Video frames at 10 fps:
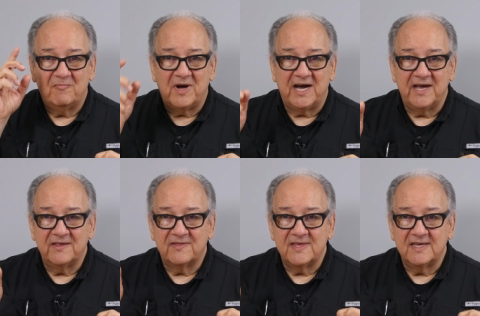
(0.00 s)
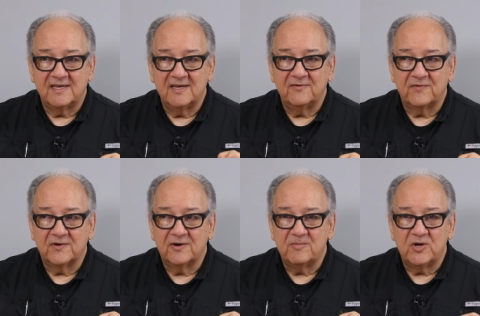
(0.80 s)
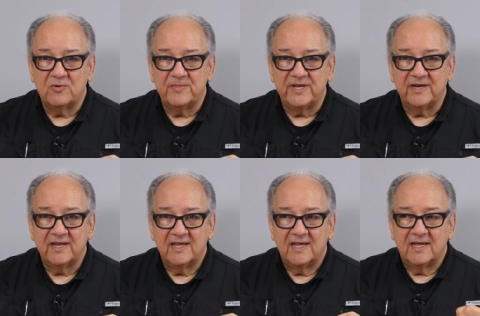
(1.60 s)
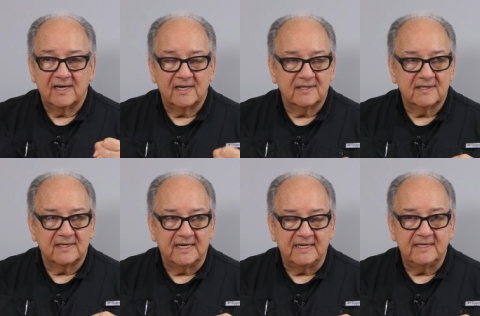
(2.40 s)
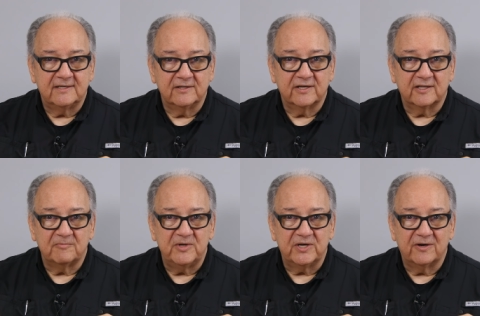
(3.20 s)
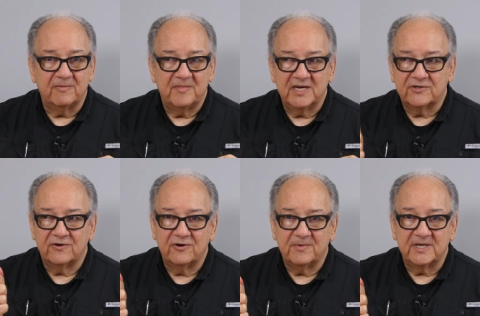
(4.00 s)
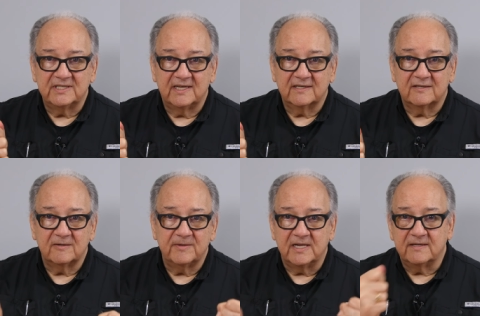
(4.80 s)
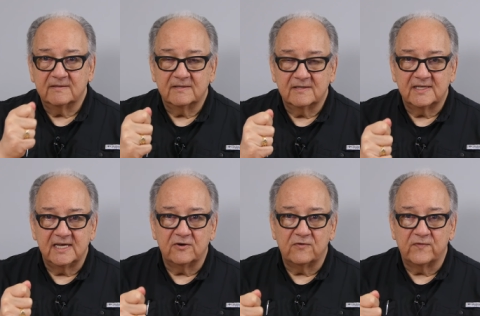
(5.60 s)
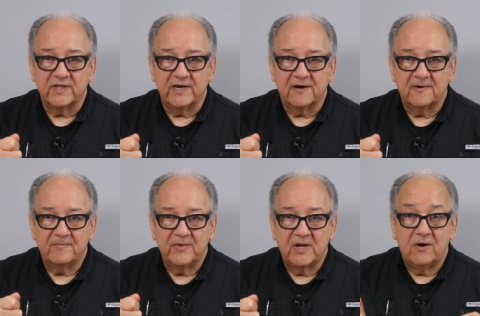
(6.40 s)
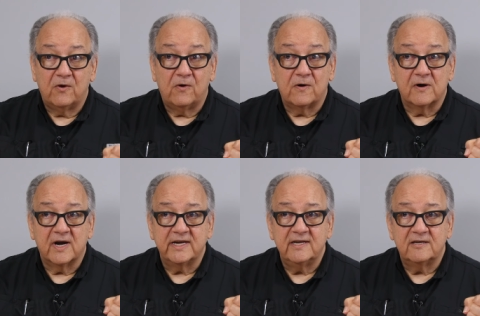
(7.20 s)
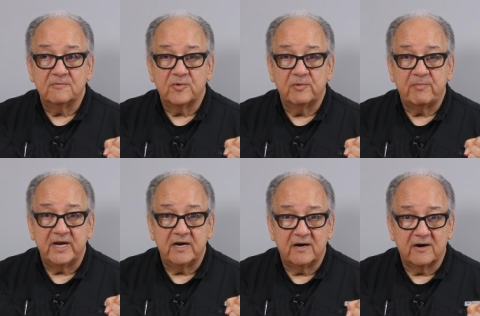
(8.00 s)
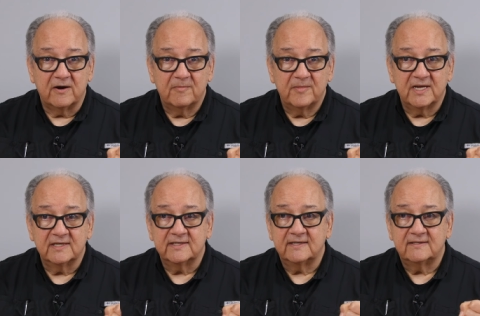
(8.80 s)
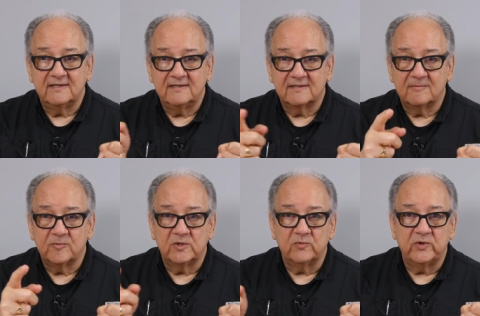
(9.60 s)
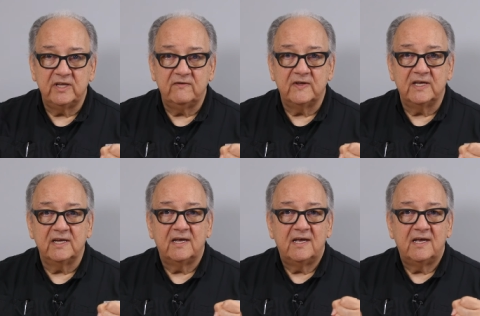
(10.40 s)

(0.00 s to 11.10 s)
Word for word: by thinking for a moment. I need to look at the mirror, make sure nobody's next to me to get over there. Or I need to prepare because I see someone weaving.